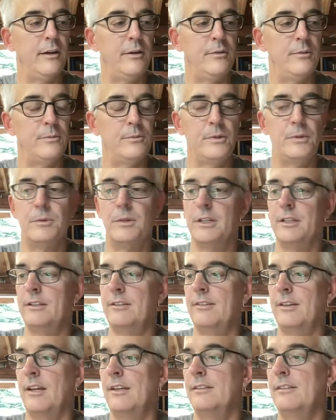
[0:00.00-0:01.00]
we want to
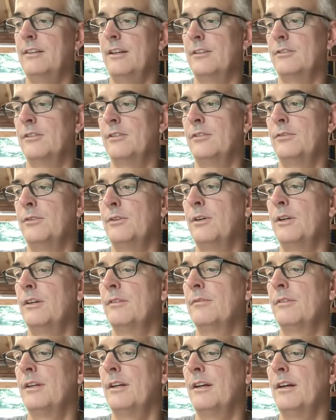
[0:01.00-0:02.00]
design sections for.
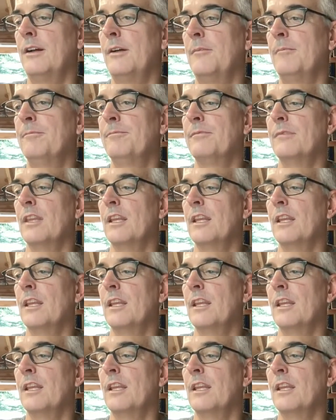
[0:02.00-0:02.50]
And